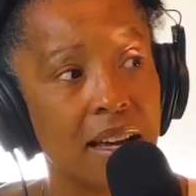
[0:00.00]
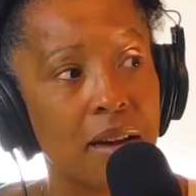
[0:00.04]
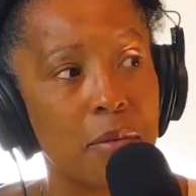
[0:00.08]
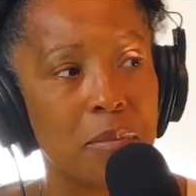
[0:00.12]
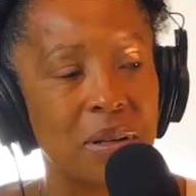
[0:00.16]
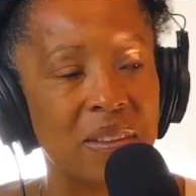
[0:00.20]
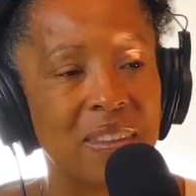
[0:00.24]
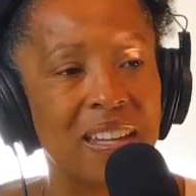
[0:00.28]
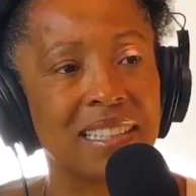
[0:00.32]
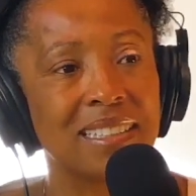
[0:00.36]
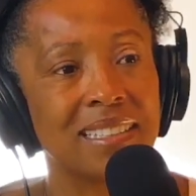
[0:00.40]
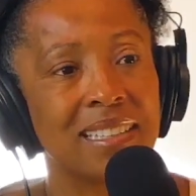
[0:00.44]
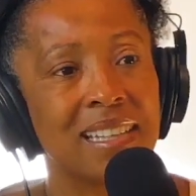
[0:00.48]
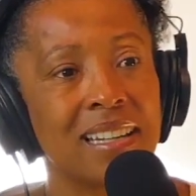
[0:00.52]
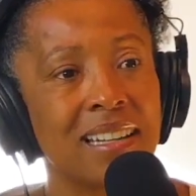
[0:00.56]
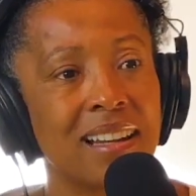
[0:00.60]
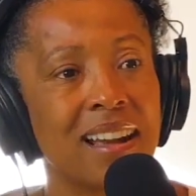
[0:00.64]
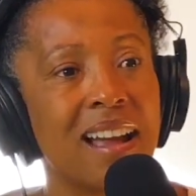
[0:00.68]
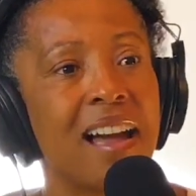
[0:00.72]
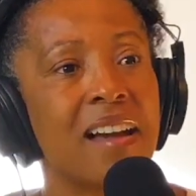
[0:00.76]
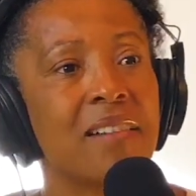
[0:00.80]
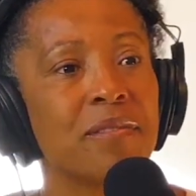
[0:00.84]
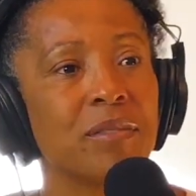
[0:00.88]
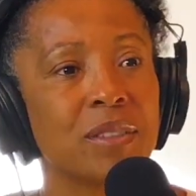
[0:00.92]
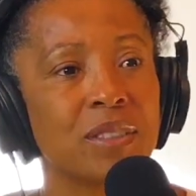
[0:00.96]
But that's not a
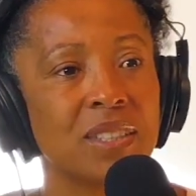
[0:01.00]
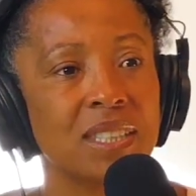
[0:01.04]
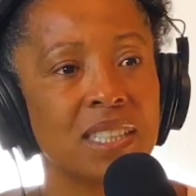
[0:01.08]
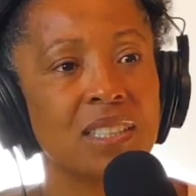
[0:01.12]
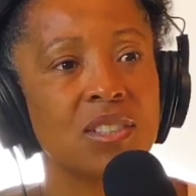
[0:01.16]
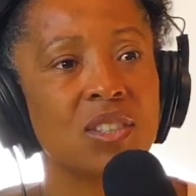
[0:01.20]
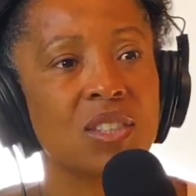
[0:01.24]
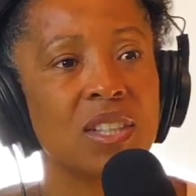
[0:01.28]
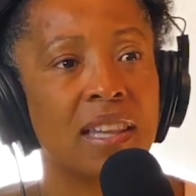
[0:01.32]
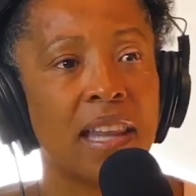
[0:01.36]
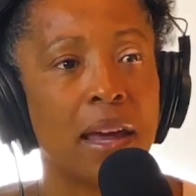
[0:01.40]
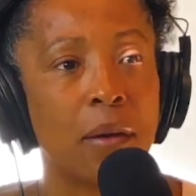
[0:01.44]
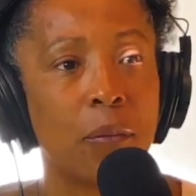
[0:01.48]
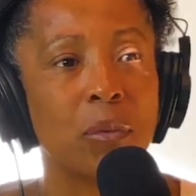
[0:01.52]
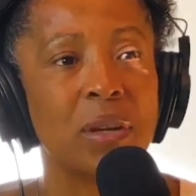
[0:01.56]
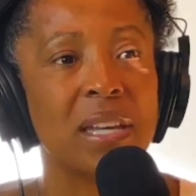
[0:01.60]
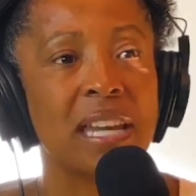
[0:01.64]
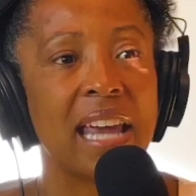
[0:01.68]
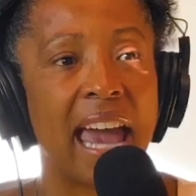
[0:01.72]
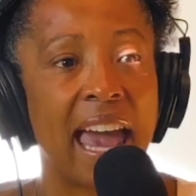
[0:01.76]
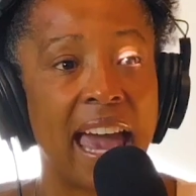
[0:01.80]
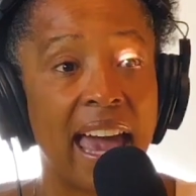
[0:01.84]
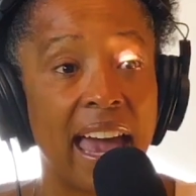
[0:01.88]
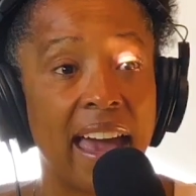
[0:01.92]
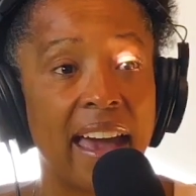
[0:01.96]
conversation that we
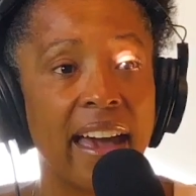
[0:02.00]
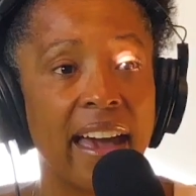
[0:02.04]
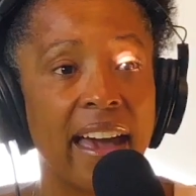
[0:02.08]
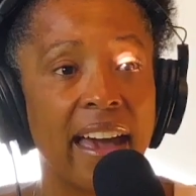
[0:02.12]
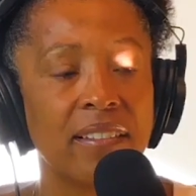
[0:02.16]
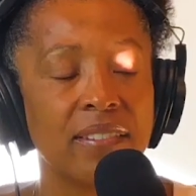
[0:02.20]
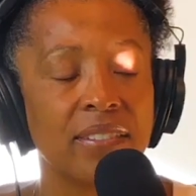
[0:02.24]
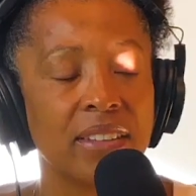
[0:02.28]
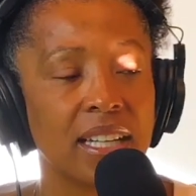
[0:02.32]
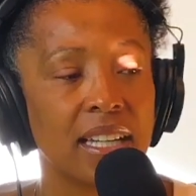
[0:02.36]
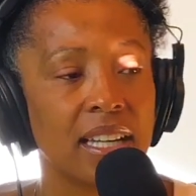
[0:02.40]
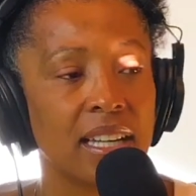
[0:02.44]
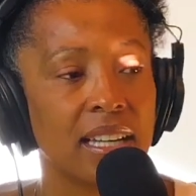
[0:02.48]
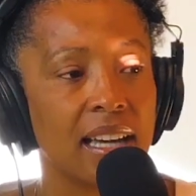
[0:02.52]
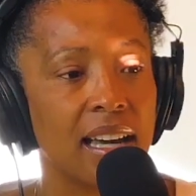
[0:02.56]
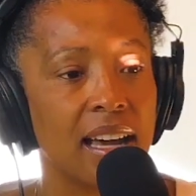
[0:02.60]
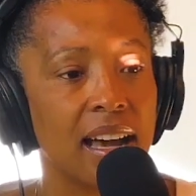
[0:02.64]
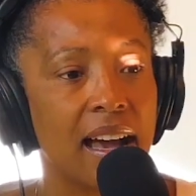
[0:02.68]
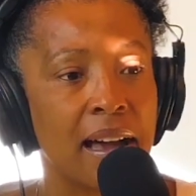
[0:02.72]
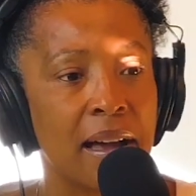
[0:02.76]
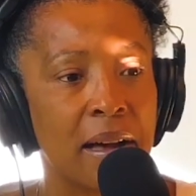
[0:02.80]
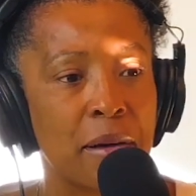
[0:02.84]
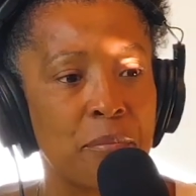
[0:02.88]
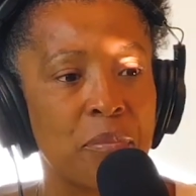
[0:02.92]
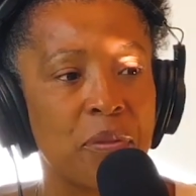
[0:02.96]
have,
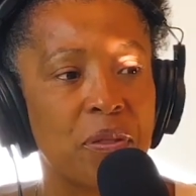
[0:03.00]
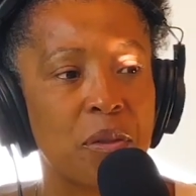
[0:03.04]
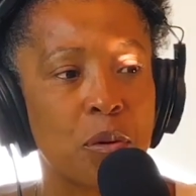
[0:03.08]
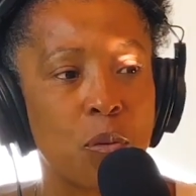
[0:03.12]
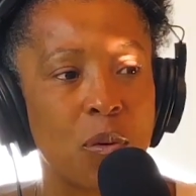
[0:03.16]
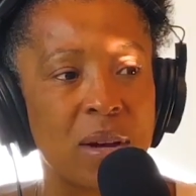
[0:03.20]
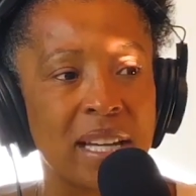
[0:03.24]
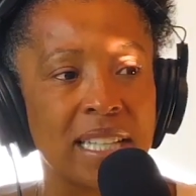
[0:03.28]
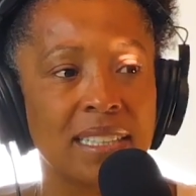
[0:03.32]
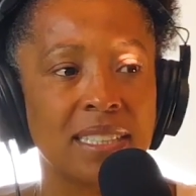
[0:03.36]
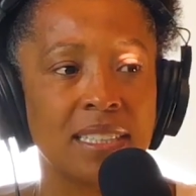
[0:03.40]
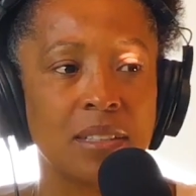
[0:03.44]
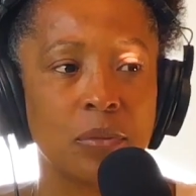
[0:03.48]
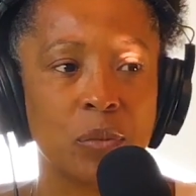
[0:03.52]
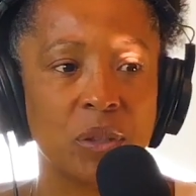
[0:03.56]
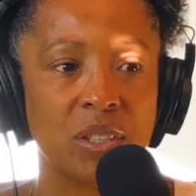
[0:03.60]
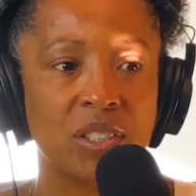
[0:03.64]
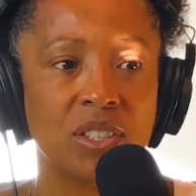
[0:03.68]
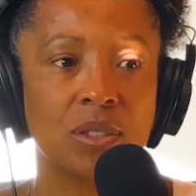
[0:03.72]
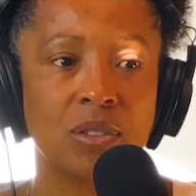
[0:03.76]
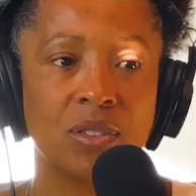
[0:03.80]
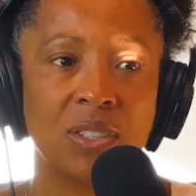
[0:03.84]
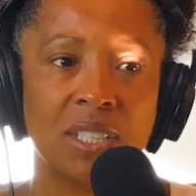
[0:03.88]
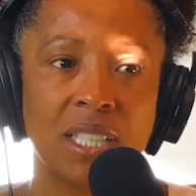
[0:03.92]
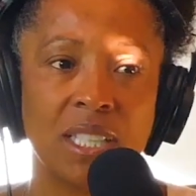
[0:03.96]
the ways in which
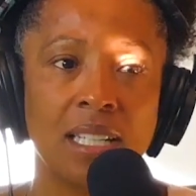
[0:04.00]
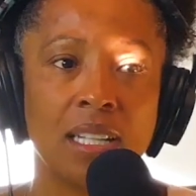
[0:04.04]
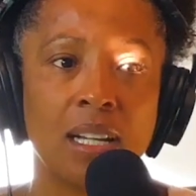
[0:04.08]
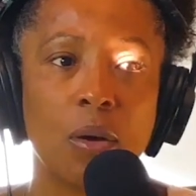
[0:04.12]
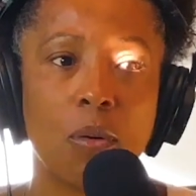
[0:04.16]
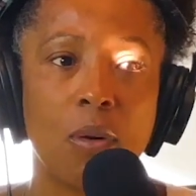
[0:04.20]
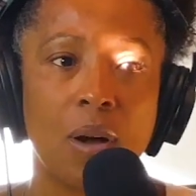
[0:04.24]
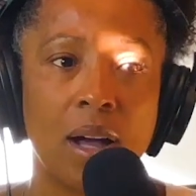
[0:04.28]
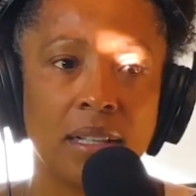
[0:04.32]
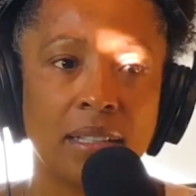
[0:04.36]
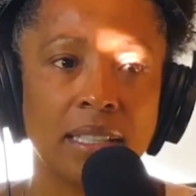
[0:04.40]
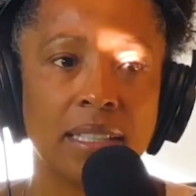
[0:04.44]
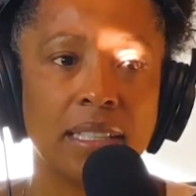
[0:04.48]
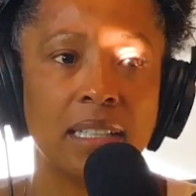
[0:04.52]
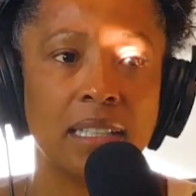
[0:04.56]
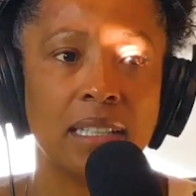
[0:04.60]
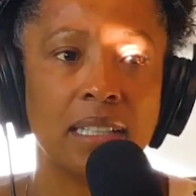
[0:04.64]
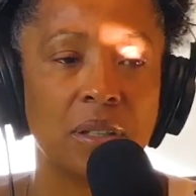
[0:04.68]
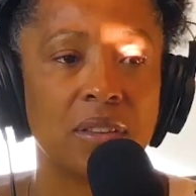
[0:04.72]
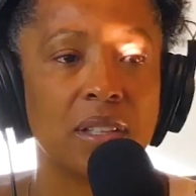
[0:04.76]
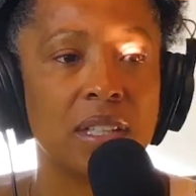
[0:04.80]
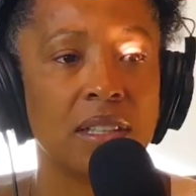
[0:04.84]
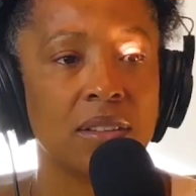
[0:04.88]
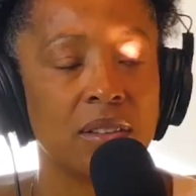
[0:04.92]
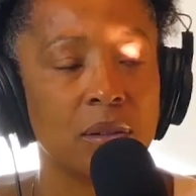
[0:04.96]
there's inequality
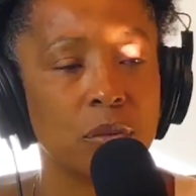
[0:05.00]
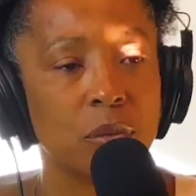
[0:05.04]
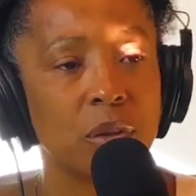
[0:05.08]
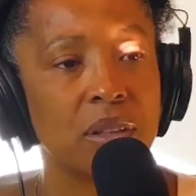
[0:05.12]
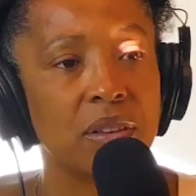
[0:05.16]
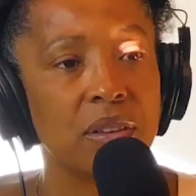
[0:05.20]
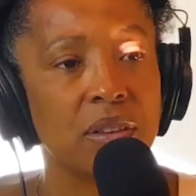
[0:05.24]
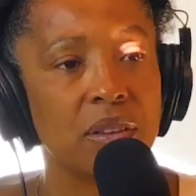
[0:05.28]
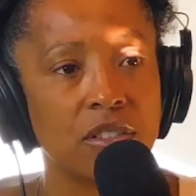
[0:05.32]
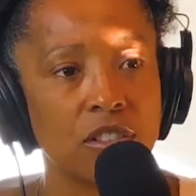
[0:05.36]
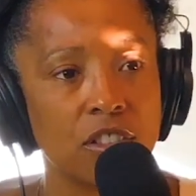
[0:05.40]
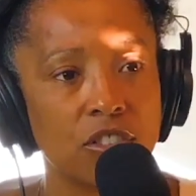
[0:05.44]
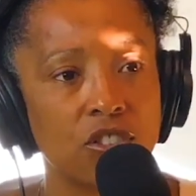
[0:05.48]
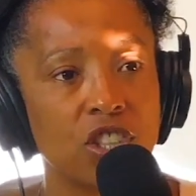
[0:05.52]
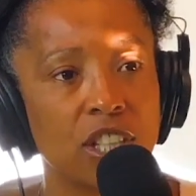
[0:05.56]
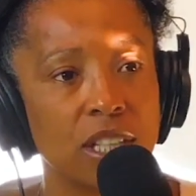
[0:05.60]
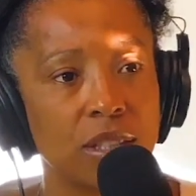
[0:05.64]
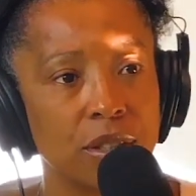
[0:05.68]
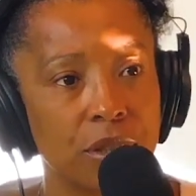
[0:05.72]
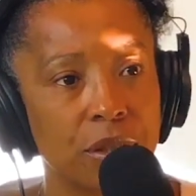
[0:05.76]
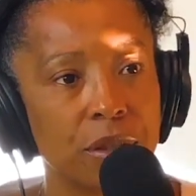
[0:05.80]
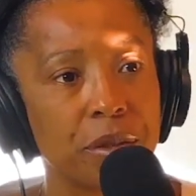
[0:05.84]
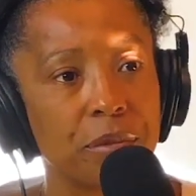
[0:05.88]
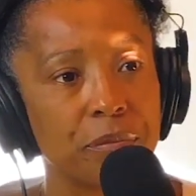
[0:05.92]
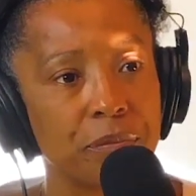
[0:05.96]
within the
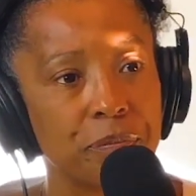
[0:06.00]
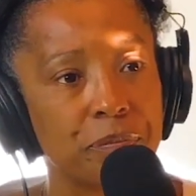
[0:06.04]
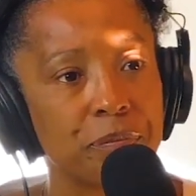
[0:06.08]
gender.